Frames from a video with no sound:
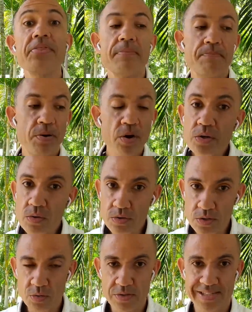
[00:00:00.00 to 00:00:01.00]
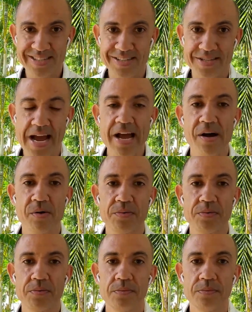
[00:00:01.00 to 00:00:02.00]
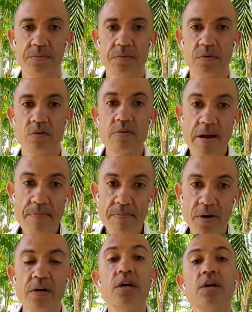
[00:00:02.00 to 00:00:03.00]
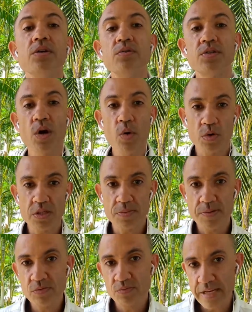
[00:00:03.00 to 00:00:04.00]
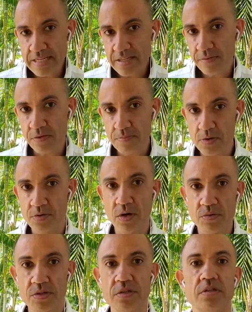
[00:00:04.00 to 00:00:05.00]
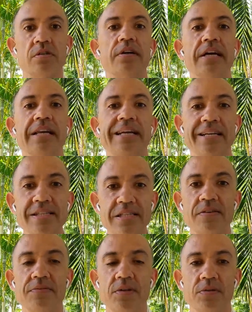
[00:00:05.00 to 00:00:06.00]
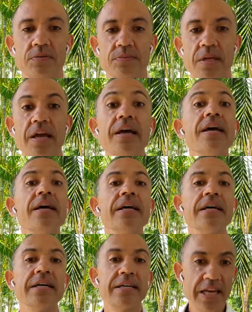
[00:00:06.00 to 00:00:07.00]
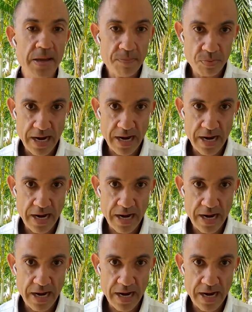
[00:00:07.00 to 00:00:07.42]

then put your notes down. Remember, you don't want to be reading from your notes during an interview. Keep